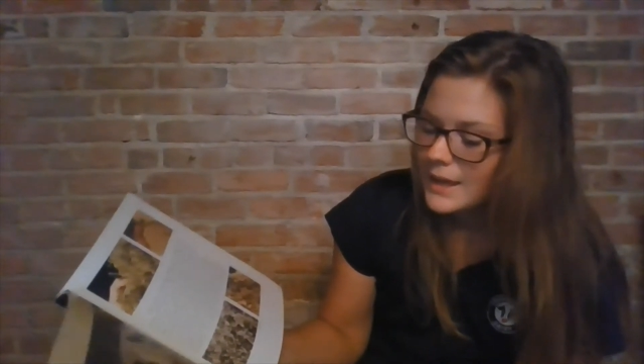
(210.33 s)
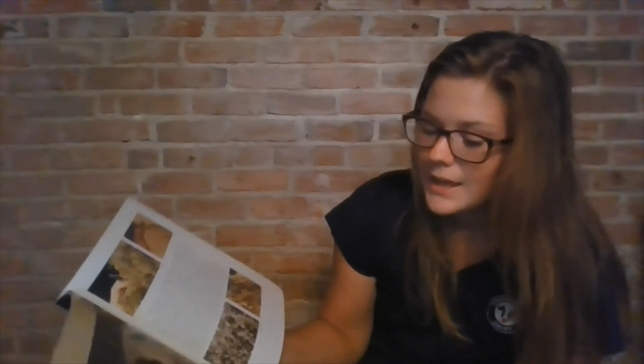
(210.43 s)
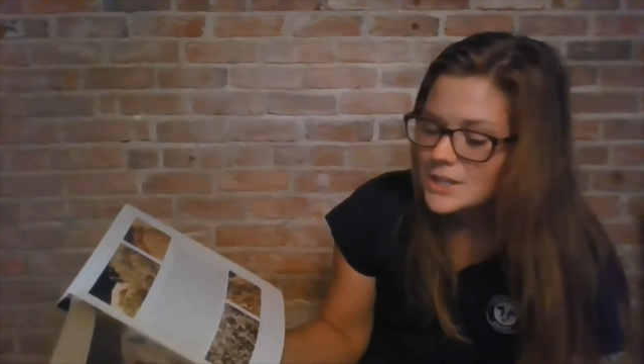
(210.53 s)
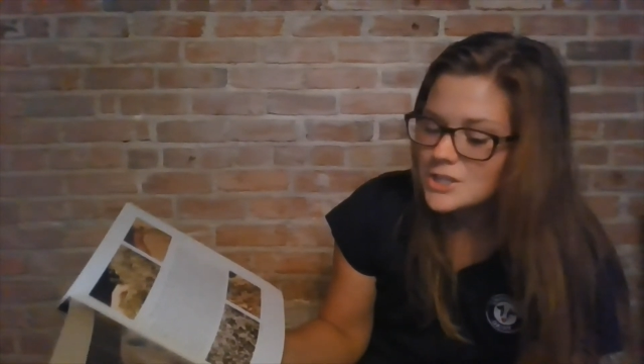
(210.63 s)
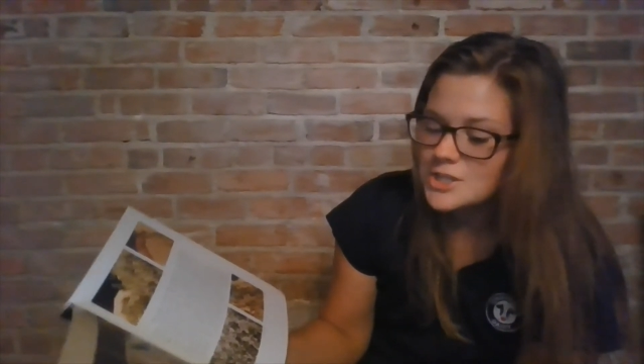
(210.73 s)

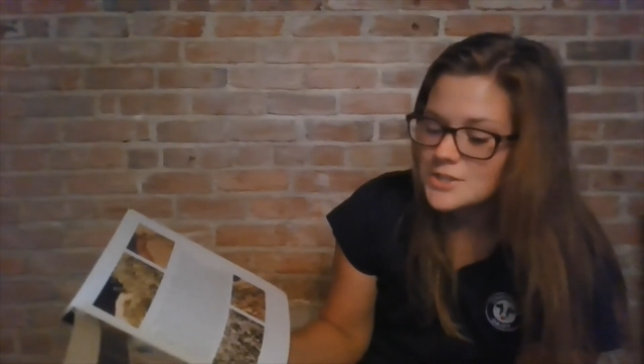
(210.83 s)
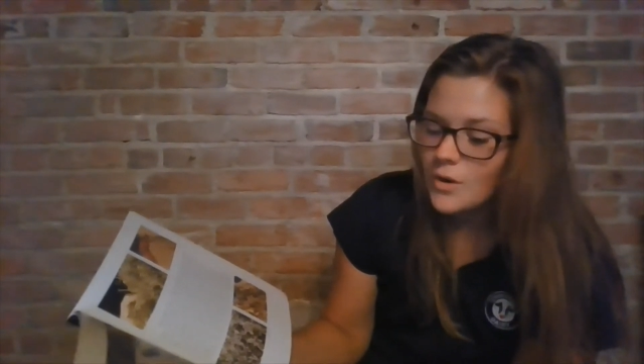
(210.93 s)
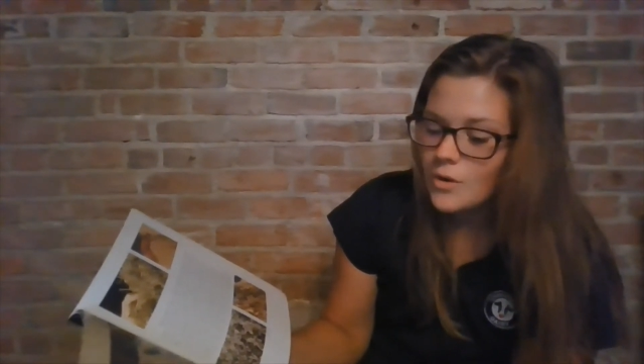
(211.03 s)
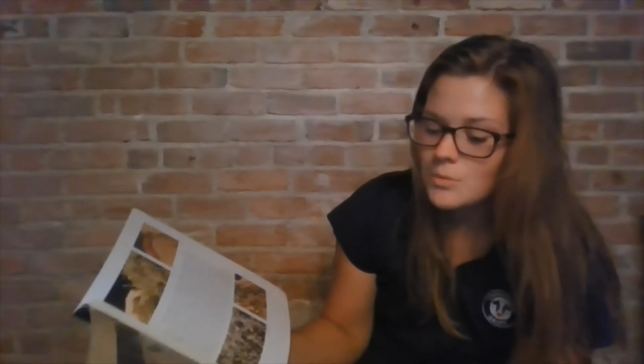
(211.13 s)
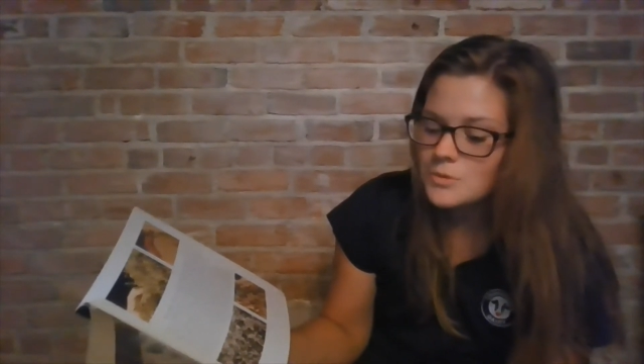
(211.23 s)
And she's
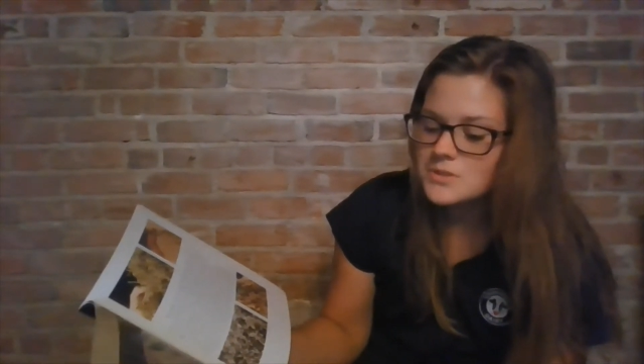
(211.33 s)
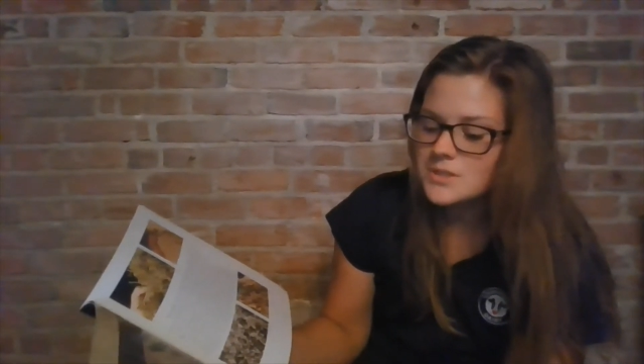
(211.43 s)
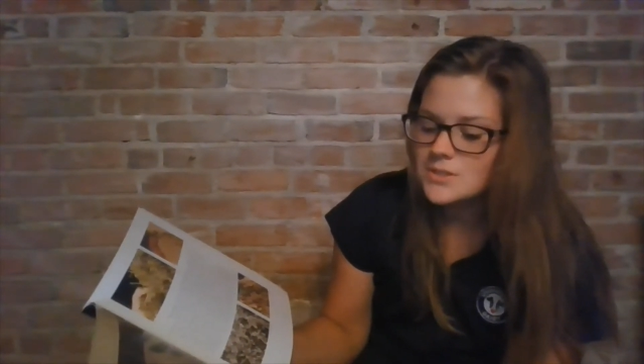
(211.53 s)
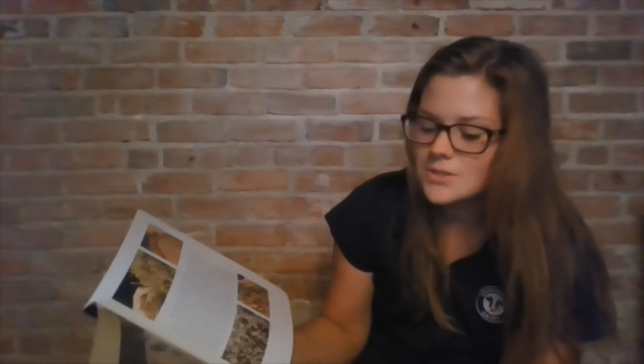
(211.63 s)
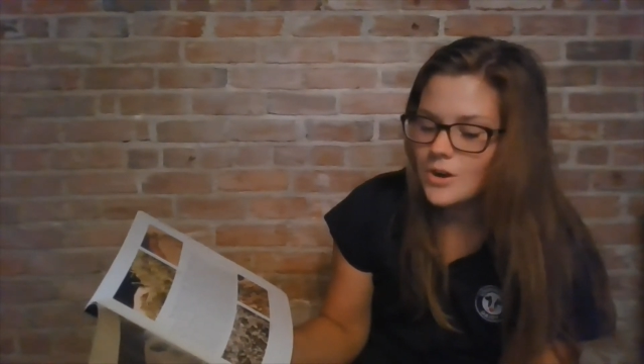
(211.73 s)
almost
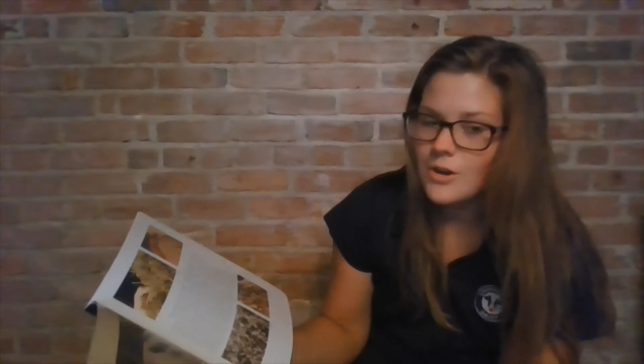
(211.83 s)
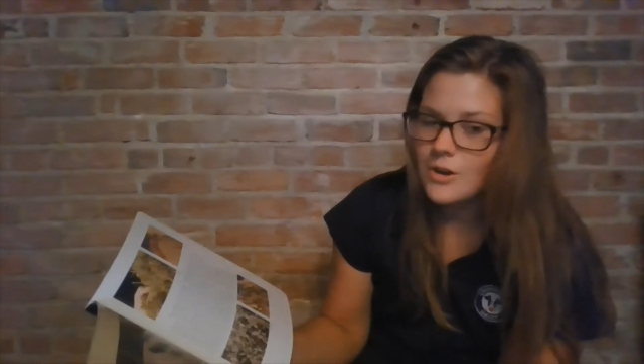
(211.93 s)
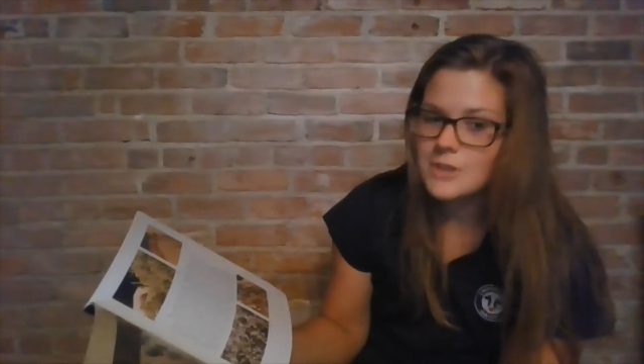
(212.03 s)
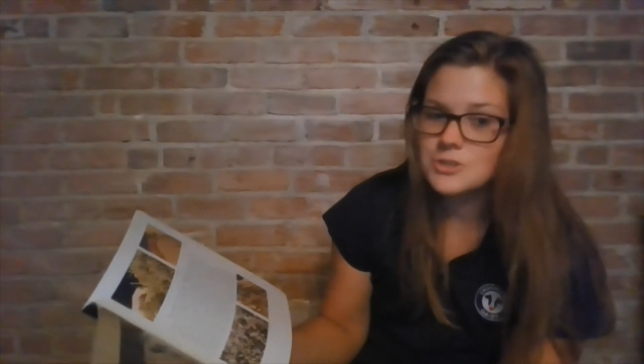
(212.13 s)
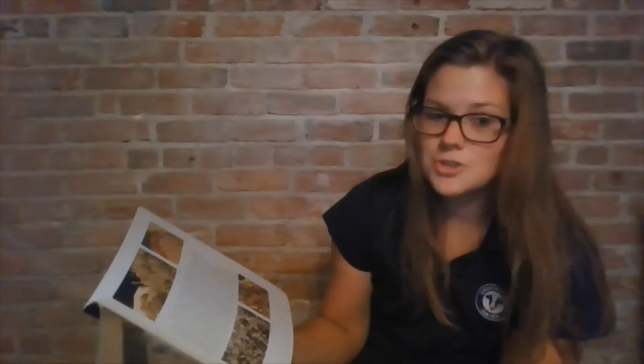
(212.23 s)
as
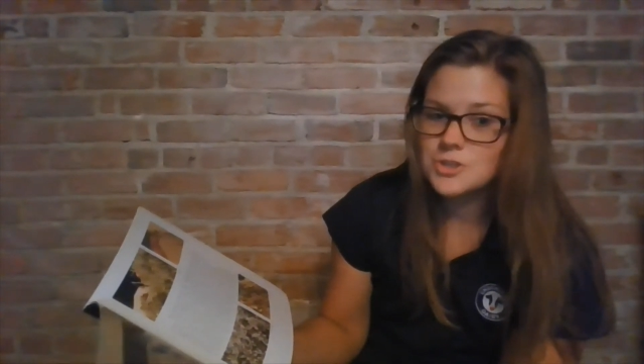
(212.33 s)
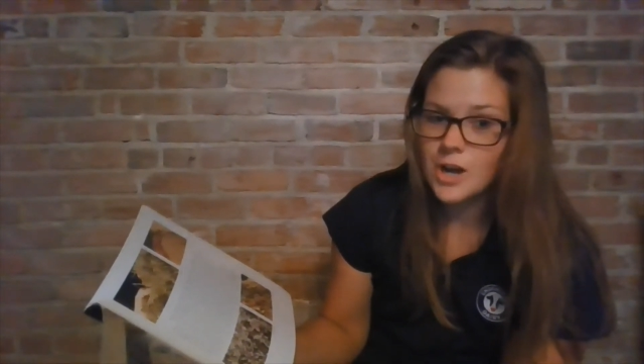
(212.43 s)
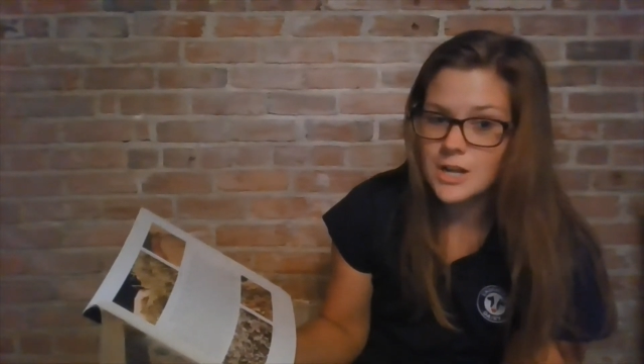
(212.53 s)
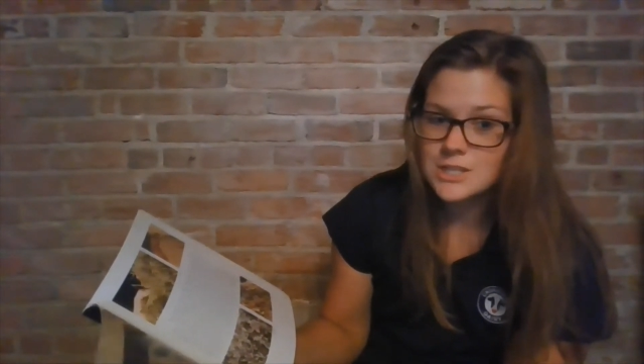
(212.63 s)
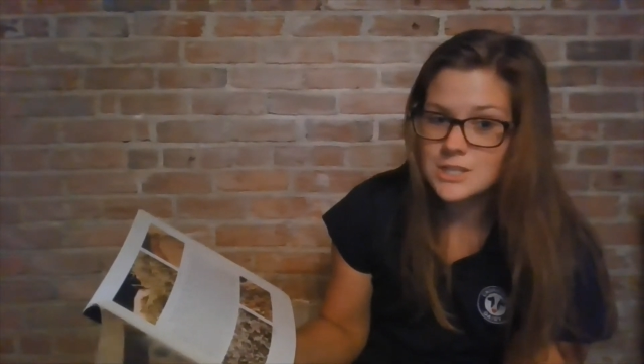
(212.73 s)
tall as
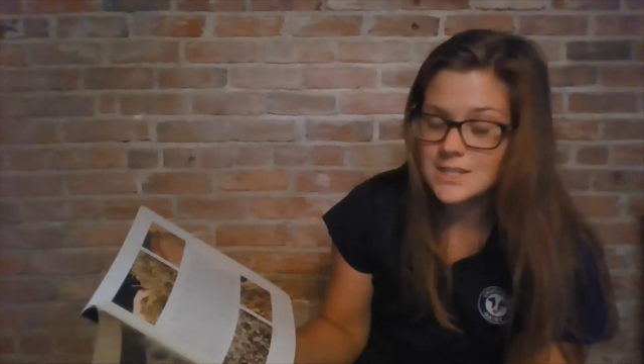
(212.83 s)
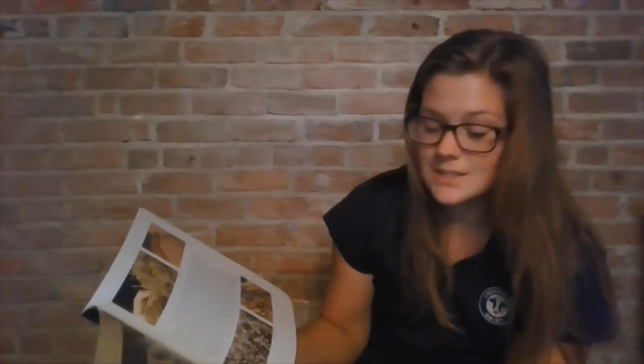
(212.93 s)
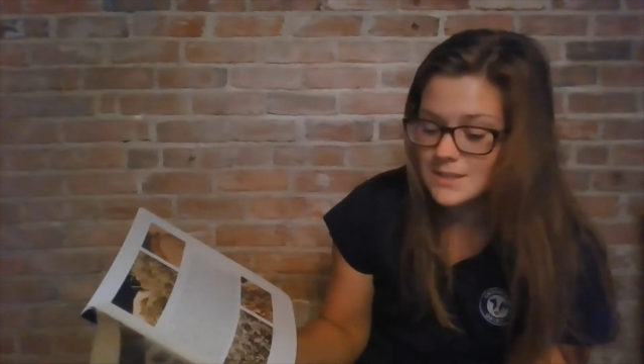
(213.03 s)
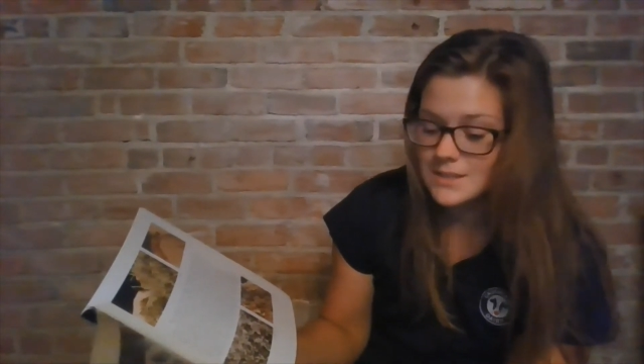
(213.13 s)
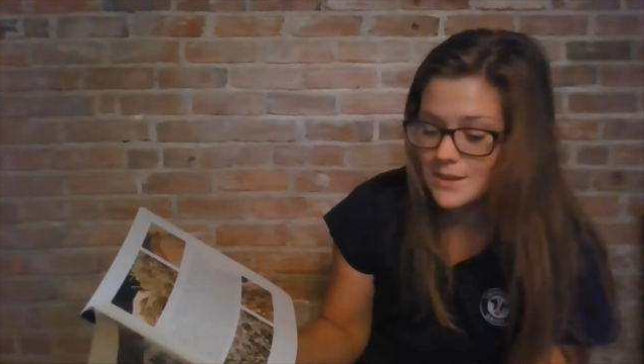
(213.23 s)
Josh
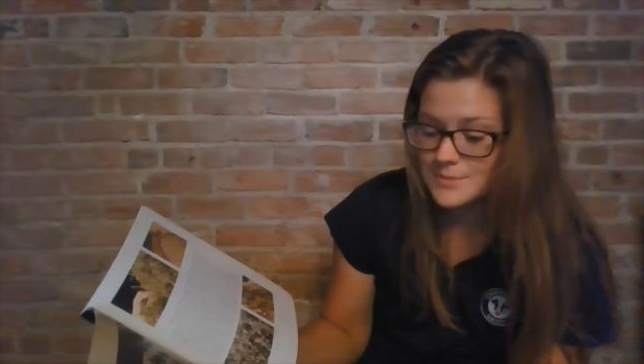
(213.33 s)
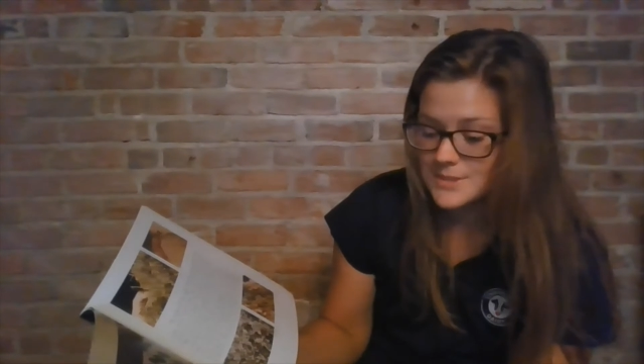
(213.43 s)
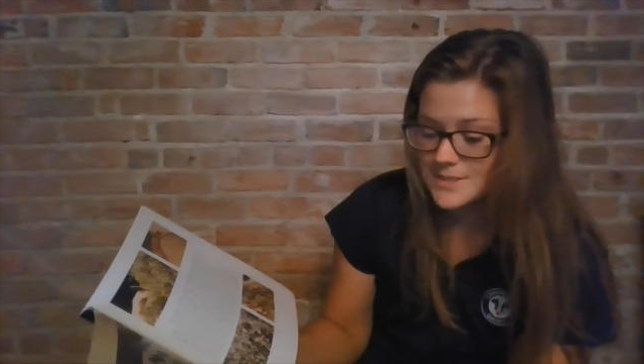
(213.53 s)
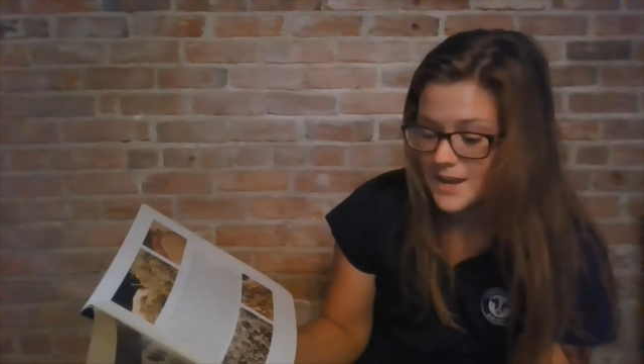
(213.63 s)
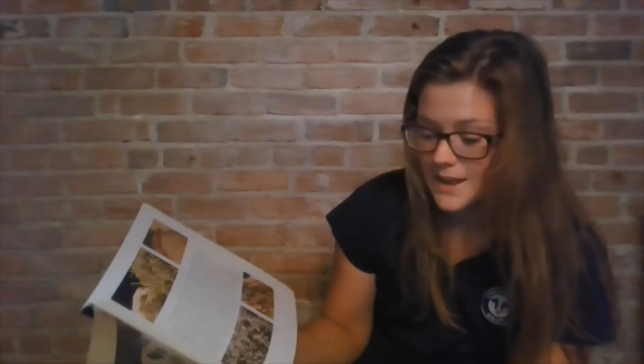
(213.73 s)
and
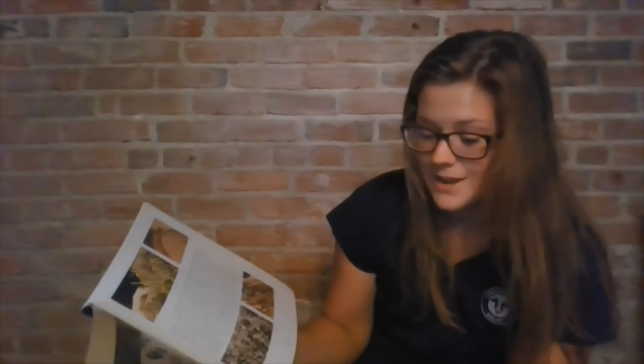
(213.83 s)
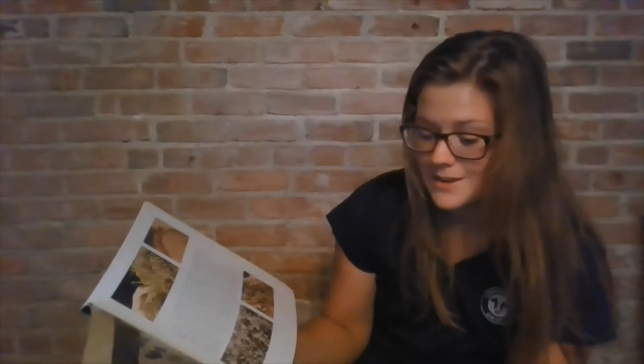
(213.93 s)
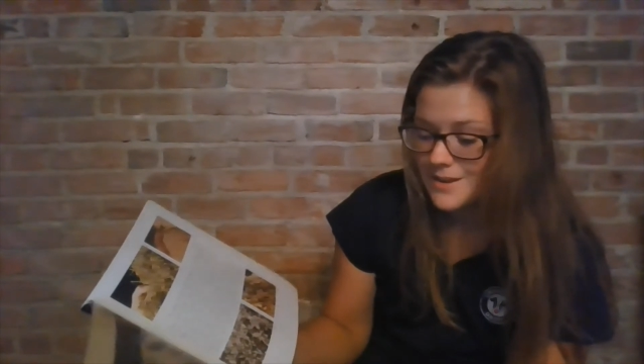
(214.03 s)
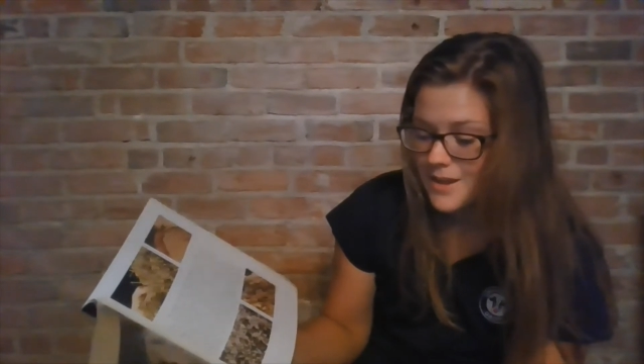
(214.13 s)
Sam's dad.